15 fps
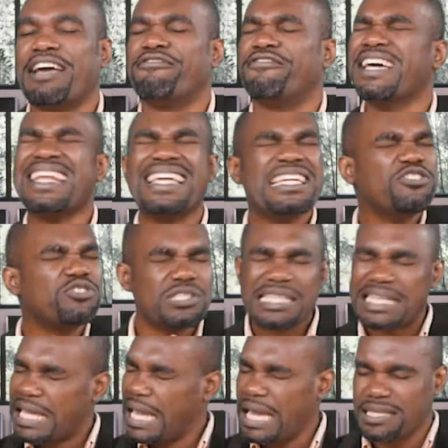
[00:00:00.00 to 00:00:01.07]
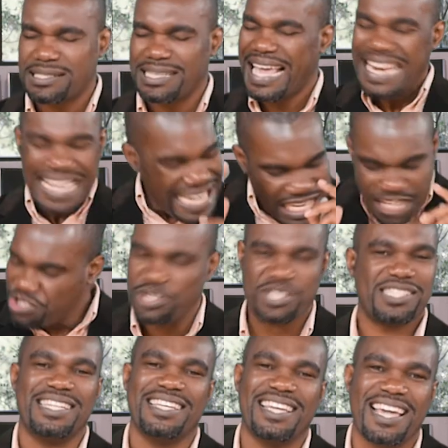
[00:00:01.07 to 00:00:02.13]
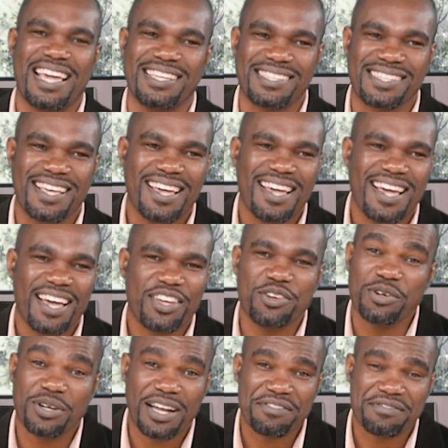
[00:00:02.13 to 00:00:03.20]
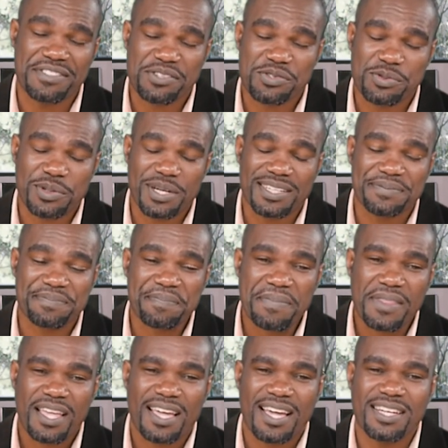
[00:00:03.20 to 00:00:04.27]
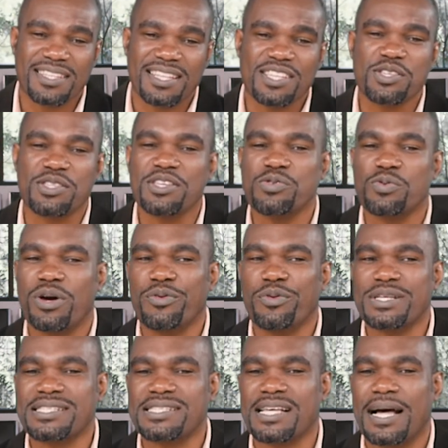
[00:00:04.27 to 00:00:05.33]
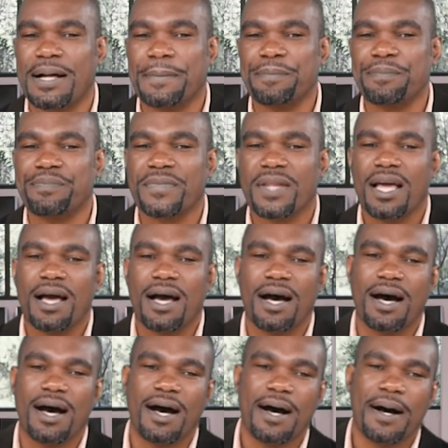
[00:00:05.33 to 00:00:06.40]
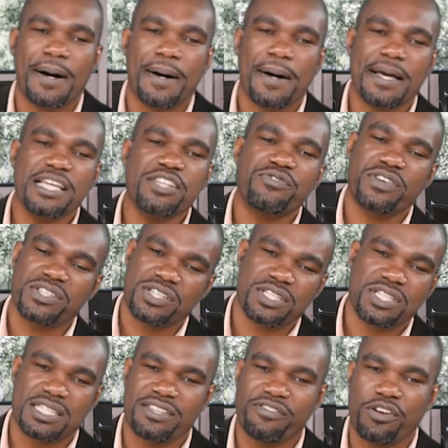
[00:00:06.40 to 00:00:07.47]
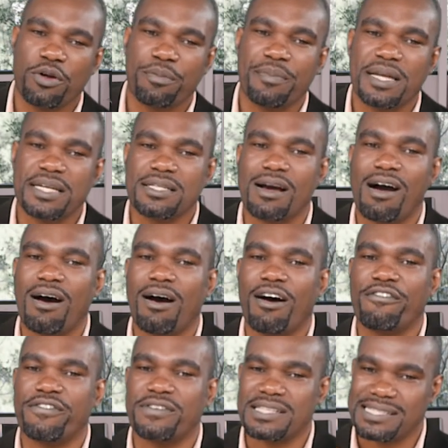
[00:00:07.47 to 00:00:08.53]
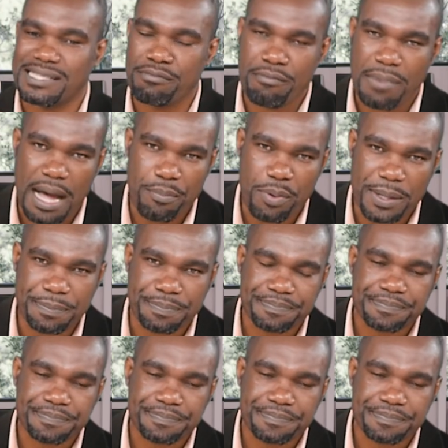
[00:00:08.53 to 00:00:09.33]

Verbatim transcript: a very interesting case, an interesting case. You'll love this one. It, this one was um, uh, infrastructure development of Zimbabwe.